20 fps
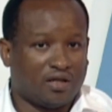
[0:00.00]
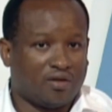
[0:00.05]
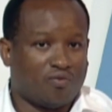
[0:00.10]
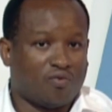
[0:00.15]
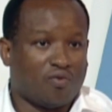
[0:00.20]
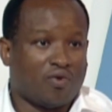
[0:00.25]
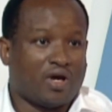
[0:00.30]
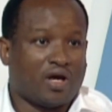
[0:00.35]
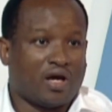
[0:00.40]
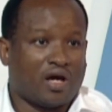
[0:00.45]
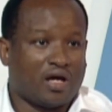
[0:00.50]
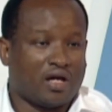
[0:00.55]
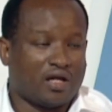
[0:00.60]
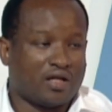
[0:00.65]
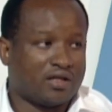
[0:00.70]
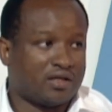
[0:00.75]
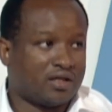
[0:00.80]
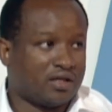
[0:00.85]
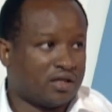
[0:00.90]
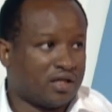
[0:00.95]
where health
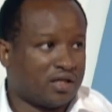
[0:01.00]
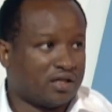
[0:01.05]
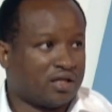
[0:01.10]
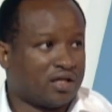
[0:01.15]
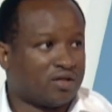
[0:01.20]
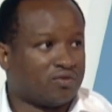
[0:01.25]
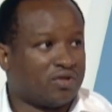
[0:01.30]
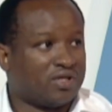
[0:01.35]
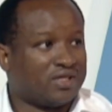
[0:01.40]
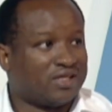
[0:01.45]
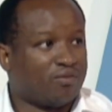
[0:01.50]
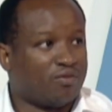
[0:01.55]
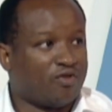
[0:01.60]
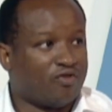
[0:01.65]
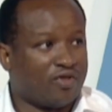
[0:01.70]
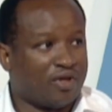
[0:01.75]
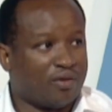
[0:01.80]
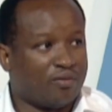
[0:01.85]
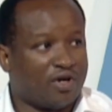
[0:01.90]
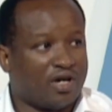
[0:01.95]
centers, actually, some of
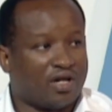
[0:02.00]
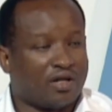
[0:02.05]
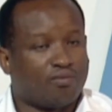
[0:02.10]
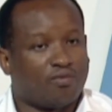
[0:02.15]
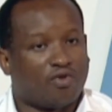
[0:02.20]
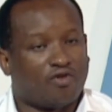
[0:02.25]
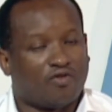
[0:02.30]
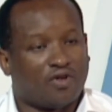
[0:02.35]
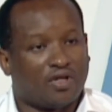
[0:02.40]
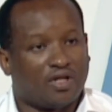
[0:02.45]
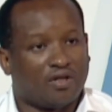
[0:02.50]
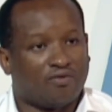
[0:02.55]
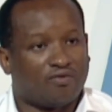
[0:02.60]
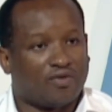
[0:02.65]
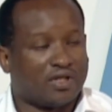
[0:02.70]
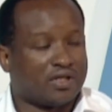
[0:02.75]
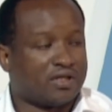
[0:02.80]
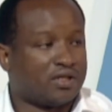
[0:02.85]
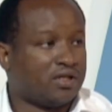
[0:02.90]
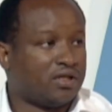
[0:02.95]
them are providing
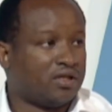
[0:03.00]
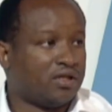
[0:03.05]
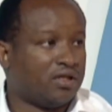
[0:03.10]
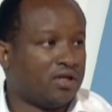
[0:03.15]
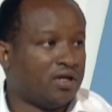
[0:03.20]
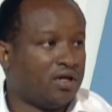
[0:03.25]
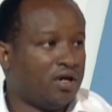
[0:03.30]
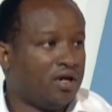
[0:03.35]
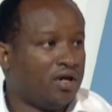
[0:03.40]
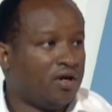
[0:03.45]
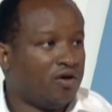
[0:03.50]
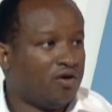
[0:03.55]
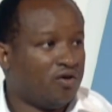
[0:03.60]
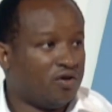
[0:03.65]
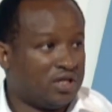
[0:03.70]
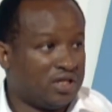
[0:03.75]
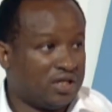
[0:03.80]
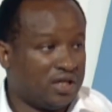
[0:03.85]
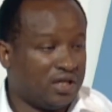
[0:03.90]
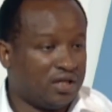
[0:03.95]
vaccine on
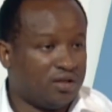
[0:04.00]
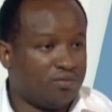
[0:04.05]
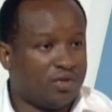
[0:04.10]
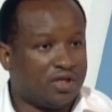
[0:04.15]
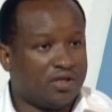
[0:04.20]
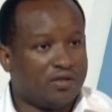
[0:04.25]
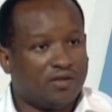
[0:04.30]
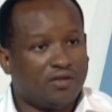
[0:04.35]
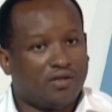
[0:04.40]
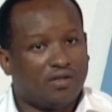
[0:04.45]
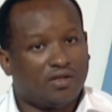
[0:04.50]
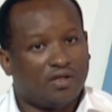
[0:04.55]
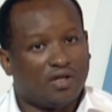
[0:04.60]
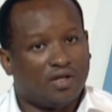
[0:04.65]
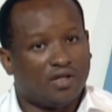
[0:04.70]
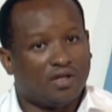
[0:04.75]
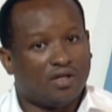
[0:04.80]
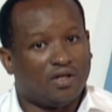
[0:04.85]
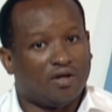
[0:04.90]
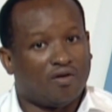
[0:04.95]
a daily basis,
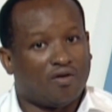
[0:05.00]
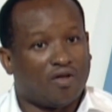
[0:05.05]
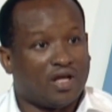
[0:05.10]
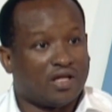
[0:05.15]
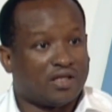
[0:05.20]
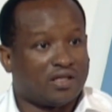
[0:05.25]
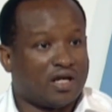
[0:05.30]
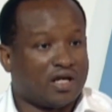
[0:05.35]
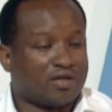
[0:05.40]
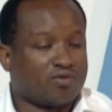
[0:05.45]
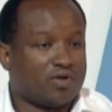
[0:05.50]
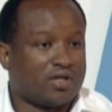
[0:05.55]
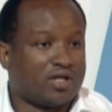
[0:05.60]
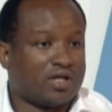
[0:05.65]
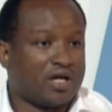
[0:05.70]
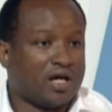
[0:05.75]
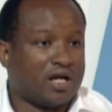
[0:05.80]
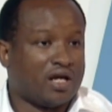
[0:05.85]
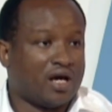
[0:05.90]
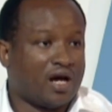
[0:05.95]
and the others actually
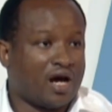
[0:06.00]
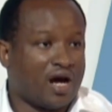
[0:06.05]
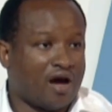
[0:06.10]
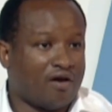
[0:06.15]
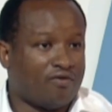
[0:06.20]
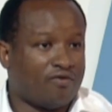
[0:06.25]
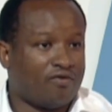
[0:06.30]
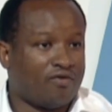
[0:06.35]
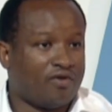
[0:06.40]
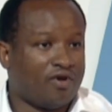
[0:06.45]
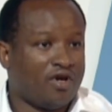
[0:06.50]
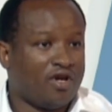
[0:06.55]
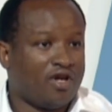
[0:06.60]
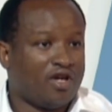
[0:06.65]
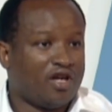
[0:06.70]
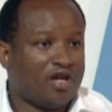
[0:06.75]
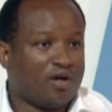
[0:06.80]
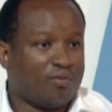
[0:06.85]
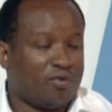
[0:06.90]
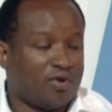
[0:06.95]
can have
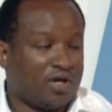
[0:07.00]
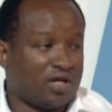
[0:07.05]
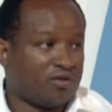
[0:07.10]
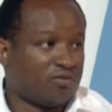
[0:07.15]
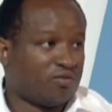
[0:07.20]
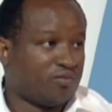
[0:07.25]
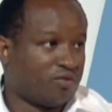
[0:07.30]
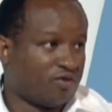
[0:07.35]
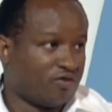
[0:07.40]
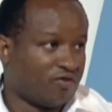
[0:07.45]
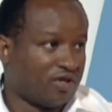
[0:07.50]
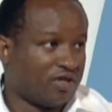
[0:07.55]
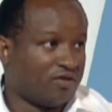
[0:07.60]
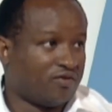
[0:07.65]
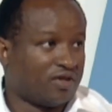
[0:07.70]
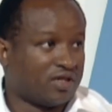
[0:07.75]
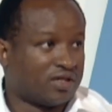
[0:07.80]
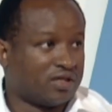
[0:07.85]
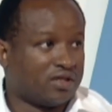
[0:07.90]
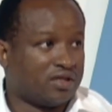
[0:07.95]
a plan to provide
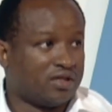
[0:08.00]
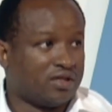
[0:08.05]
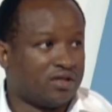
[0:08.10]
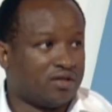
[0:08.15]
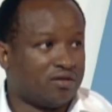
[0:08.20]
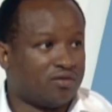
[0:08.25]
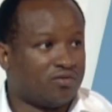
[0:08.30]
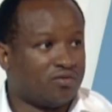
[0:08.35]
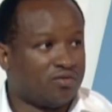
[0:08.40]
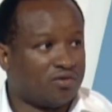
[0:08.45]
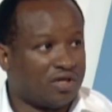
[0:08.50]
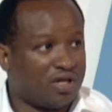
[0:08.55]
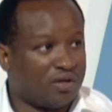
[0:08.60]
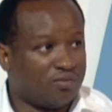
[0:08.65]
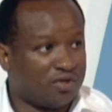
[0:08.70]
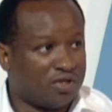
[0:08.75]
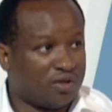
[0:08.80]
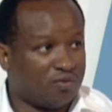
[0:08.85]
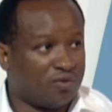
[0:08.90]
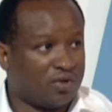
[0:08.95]
vaccine 2
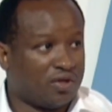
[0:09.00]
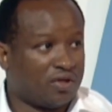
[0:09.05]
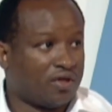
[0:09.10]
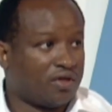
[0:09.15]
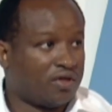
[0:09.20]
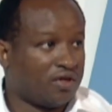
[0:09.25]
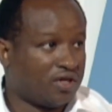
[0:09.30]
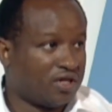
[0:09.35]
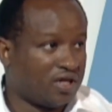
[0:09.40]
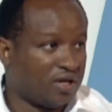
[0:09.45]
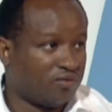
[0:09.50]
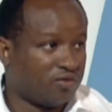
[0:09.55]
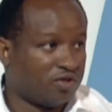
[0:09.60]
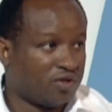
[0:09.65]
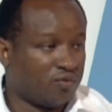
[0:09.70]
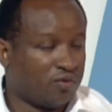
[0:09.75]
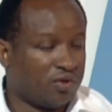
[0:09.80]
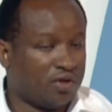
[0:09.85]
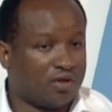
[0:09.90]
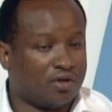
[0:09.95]
times a week, 3 times a
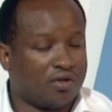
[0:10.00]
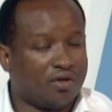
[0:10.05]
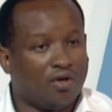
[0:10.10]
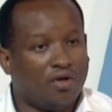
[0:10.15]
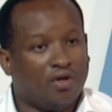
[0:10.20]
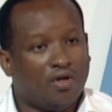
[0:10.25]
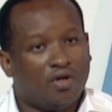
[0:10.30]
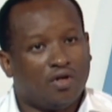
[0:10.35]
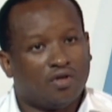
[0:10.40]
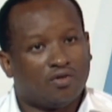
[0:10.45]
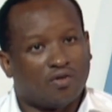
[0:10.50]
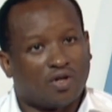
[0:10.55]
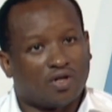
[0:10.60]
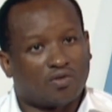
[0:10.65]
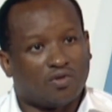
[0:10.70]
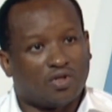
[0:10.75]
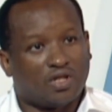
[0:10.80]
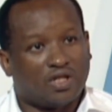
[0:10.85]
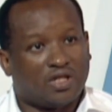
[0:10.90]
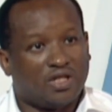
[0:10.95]
week. So
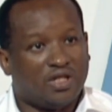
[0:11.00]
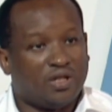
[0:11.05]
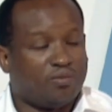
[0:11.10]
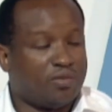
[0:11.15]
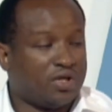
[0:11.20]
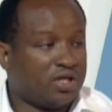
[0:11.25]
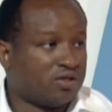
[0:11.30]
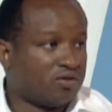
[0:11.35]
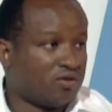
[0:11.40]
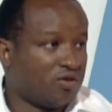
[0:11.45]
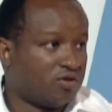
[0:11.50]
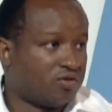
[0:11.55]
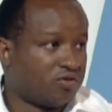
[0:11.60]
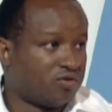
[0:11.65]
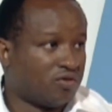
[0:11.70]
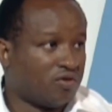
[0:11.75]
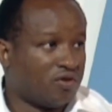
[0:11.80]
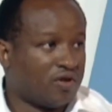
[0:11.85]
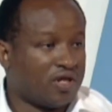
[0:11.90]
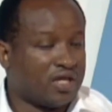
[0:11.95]
actually, it depends
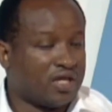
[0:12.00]
also on the